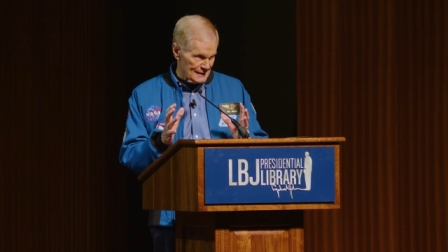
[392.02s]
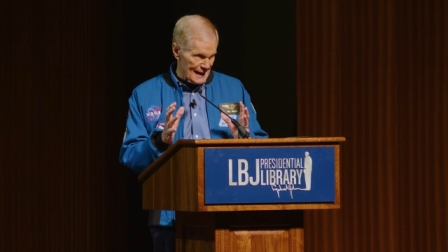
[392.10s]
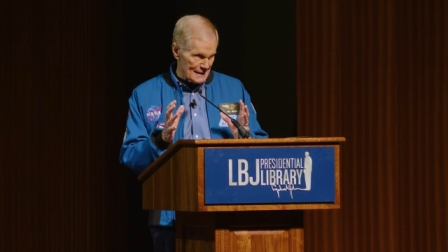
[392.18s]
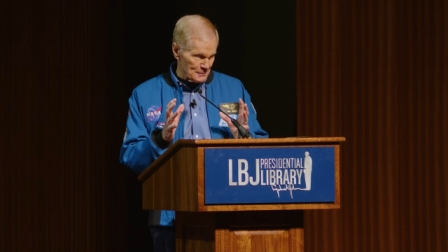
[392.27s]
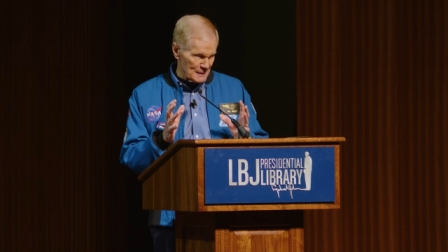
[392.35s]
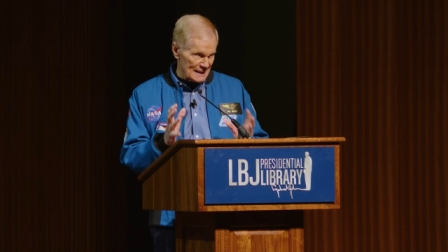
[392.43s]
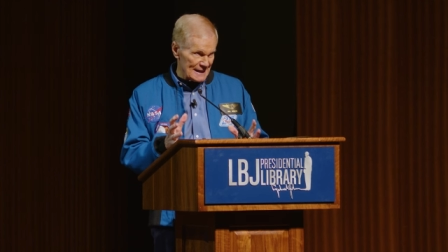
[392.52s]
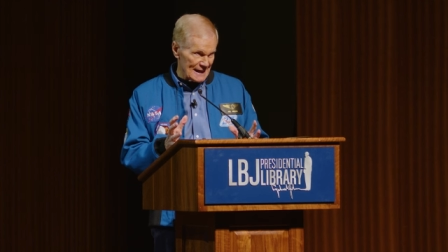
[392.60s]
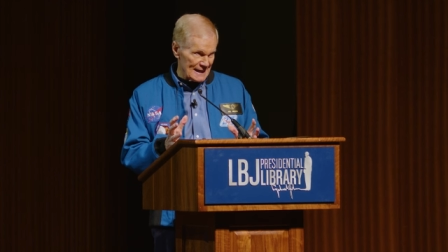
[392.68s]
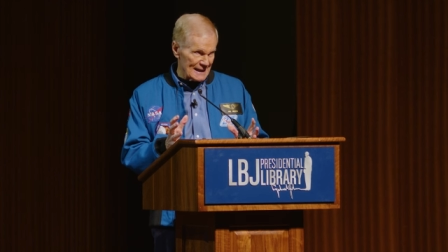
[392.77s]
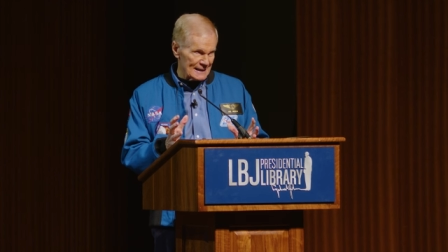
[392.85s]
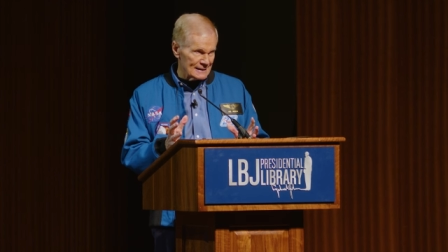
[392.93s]
that
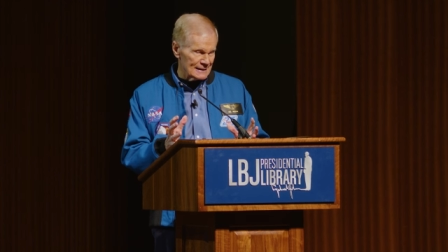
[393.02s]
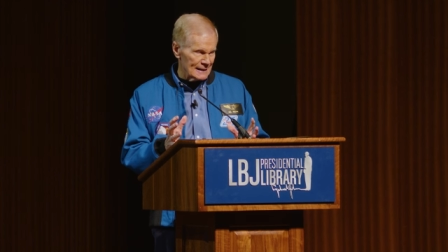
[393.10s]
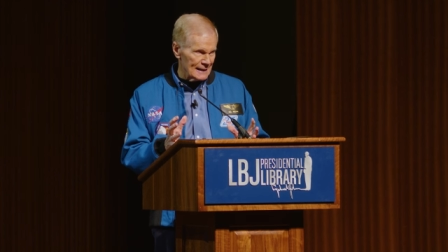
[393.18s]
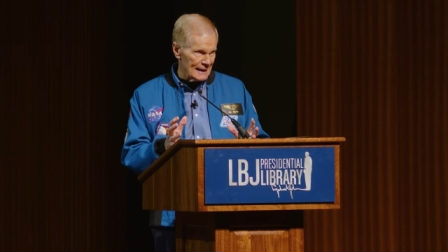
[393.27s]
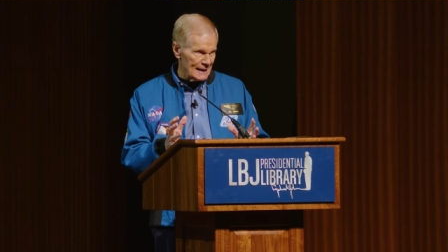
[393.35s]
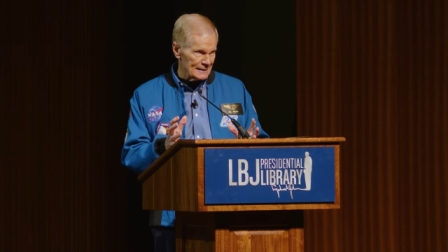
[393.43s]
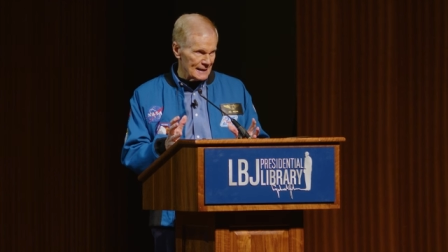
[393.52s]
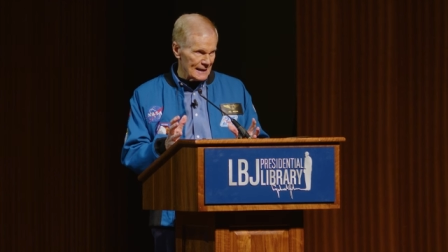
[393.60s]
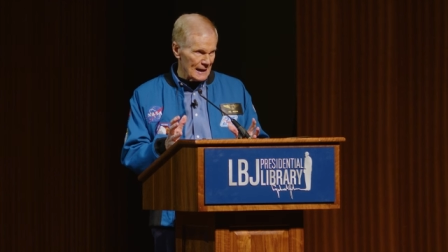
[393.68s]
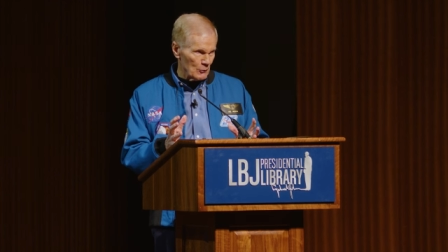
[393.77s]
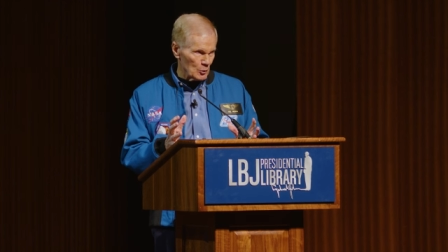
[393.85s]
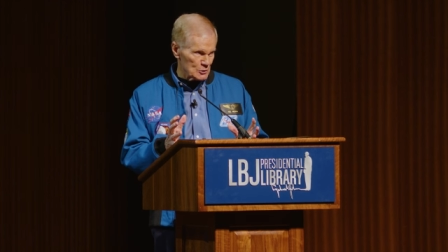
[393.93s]
beginning, and
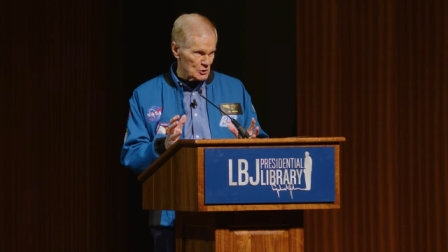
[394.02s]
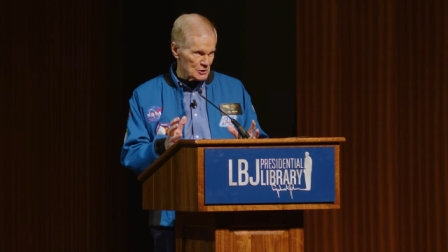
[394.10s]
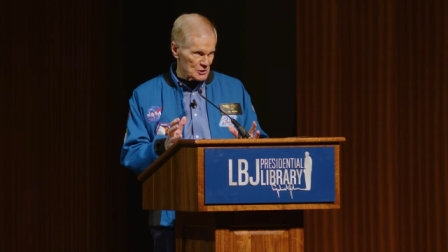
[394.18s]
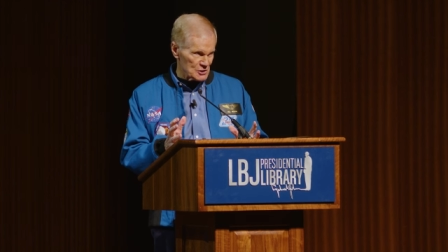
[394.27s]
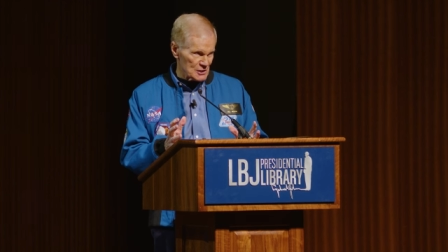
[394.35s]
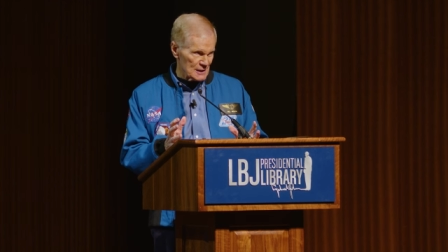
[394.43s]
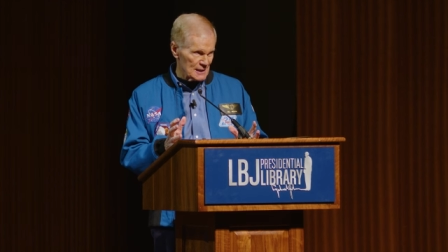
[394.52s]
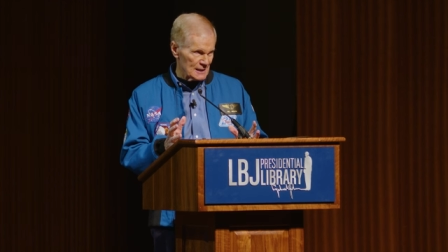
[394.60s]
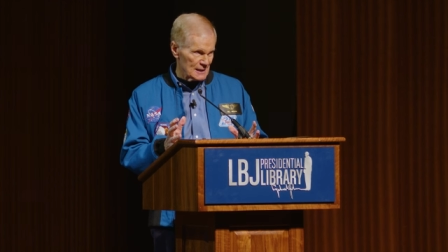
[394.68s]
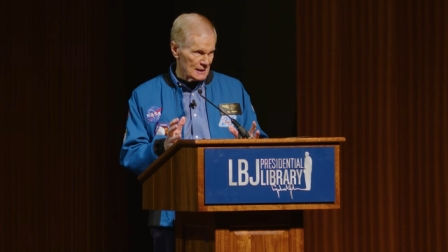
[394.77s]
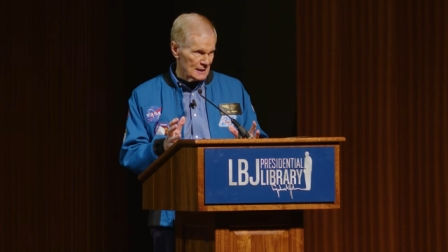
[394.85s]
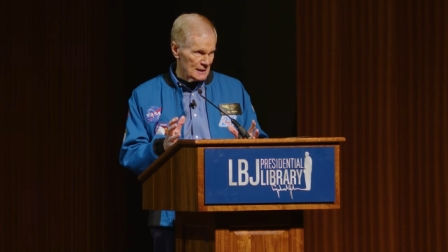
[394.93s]
then I want you to
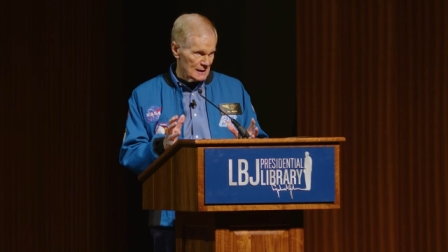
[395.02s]
see a,